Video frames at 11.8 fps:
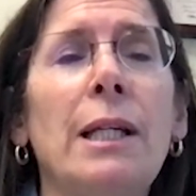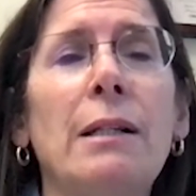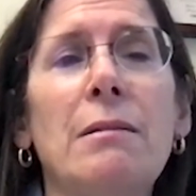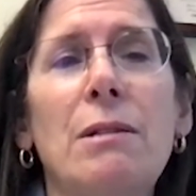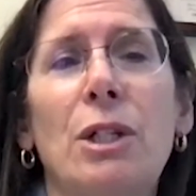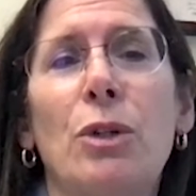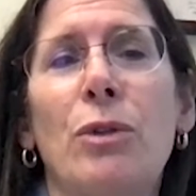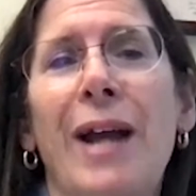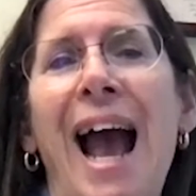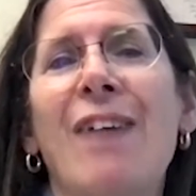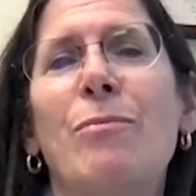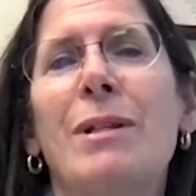you know,
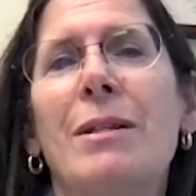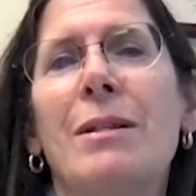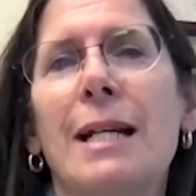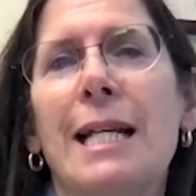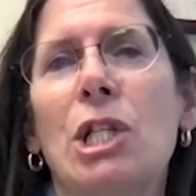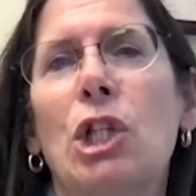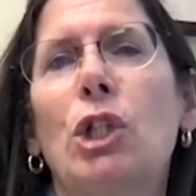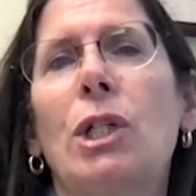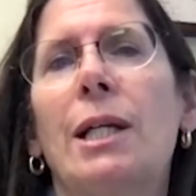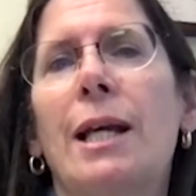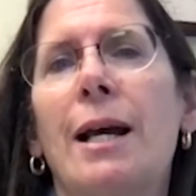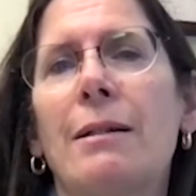there have been studies
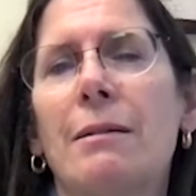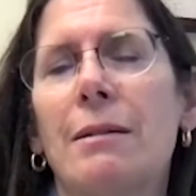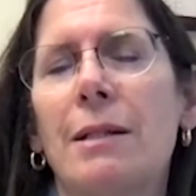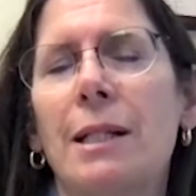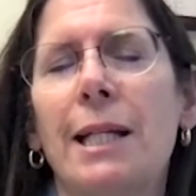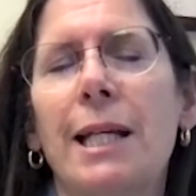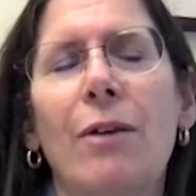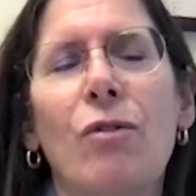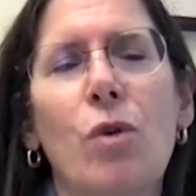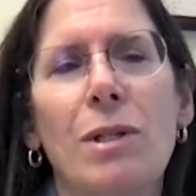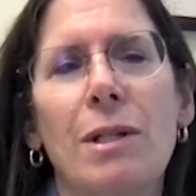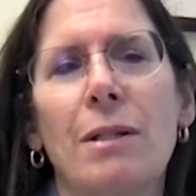looking at
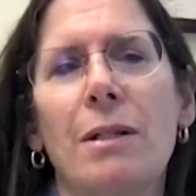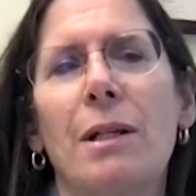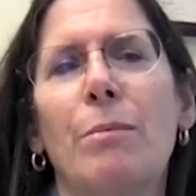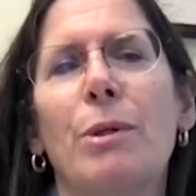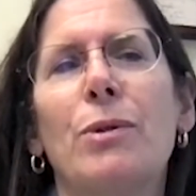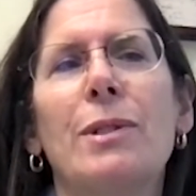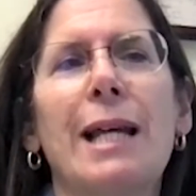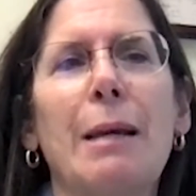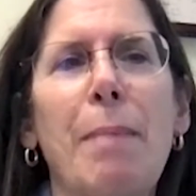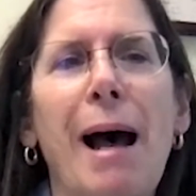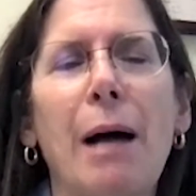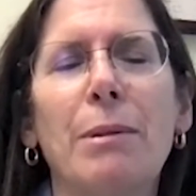CDK4/6 inhibitors
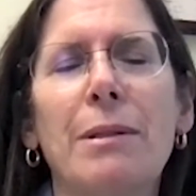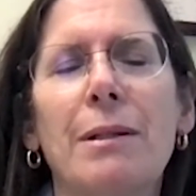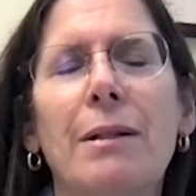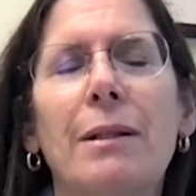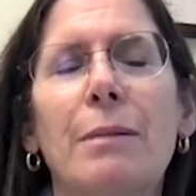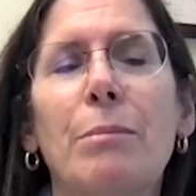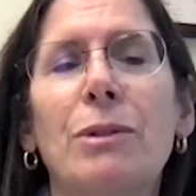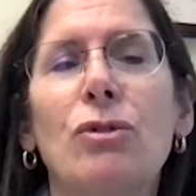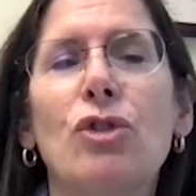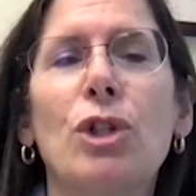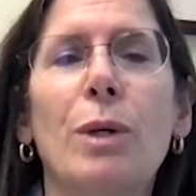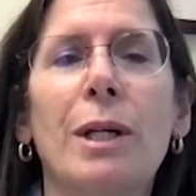like palbociclib and
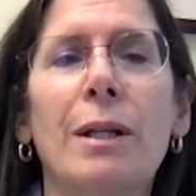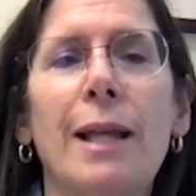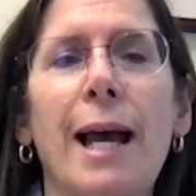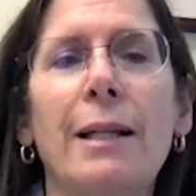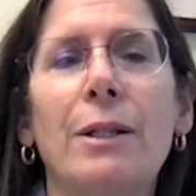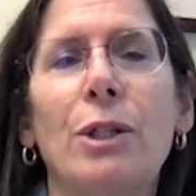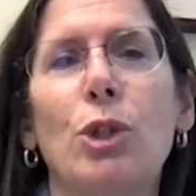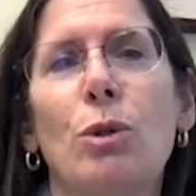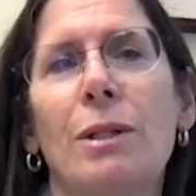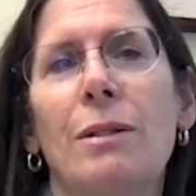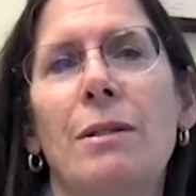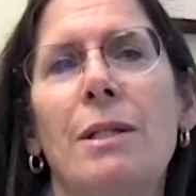showing that, you know, you
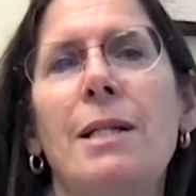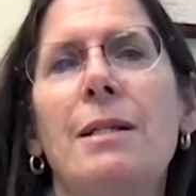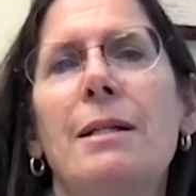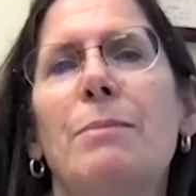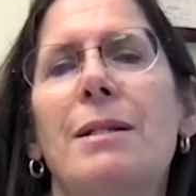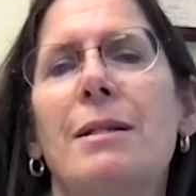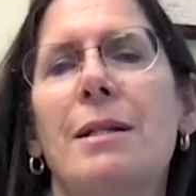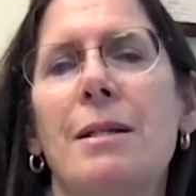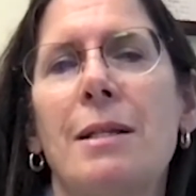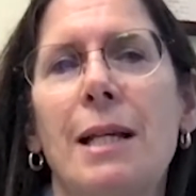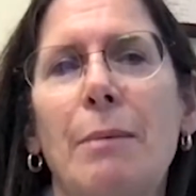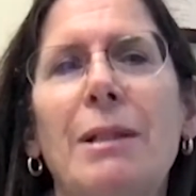can see some
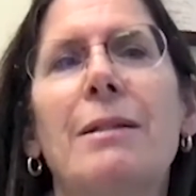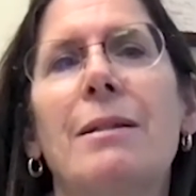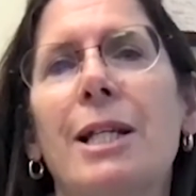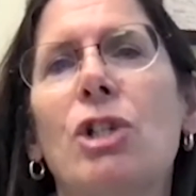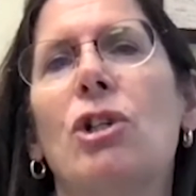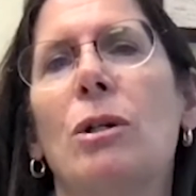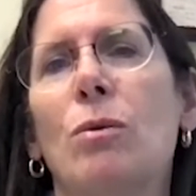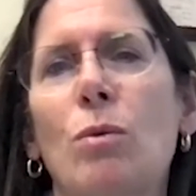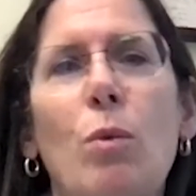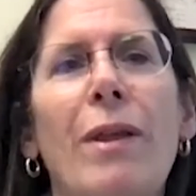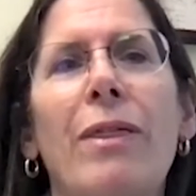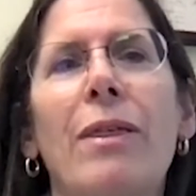disease stabilization
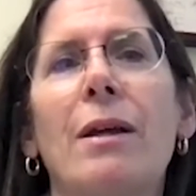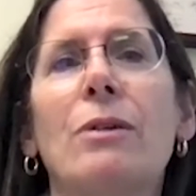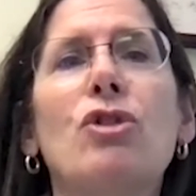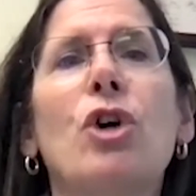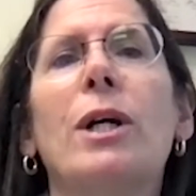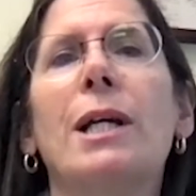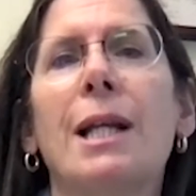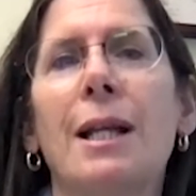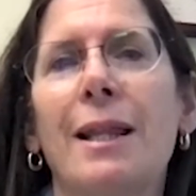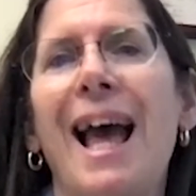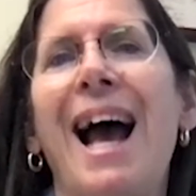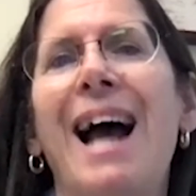with
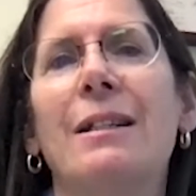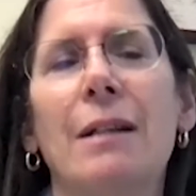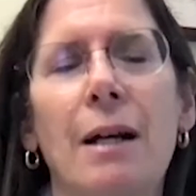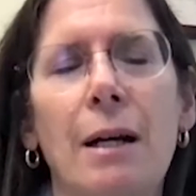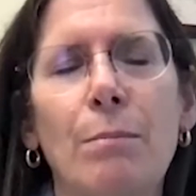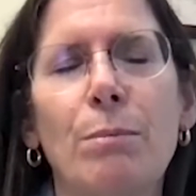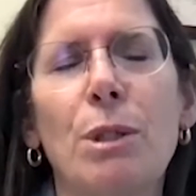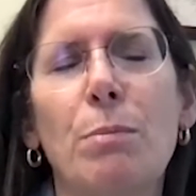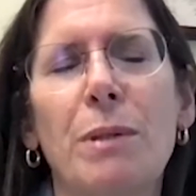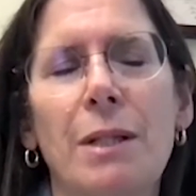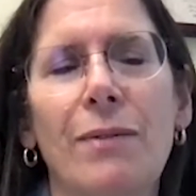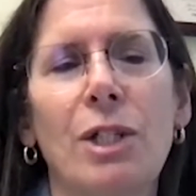targeting that
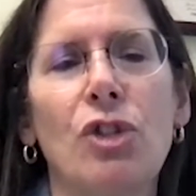specific